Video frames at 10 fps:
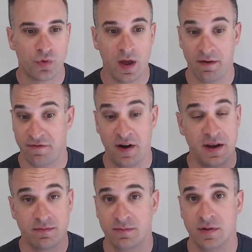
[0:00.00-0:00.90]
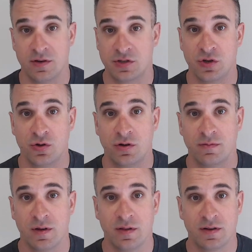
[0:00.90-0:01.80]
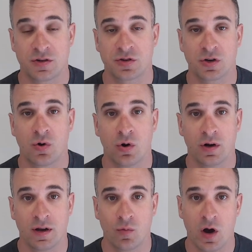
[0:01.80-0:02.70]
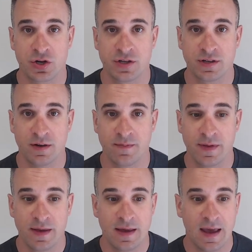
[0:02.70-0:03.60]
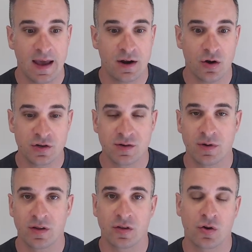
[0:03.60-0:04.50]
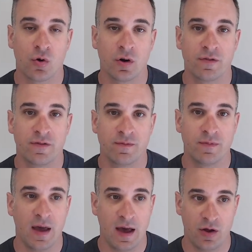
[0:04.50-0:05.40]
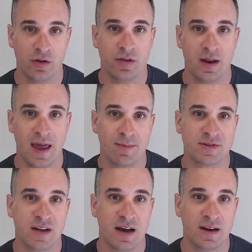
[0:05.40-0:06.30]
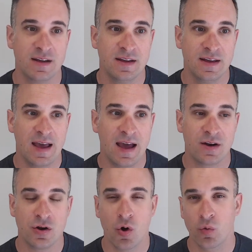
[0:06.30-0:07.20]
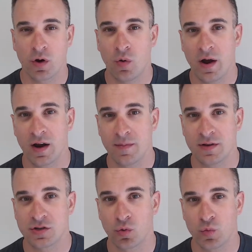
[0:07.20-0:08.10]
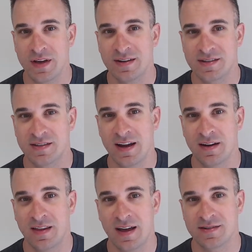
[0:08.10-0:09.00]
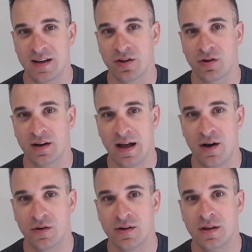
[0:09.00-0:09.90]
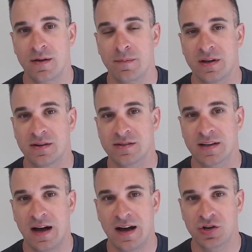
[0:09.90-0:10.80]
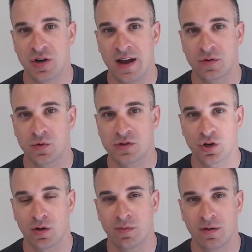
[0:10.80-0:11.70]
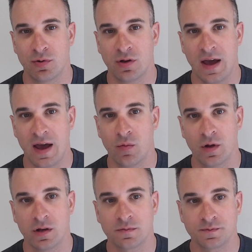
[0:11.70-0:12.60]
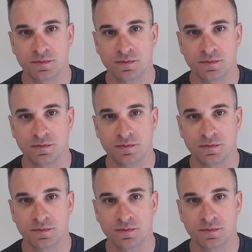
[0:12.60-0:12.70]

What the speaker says: a fight ensued in the district court in Washington, and ultimately the court held that Amazon had no requirement to reinstate that seller account because the contract was terminable at will.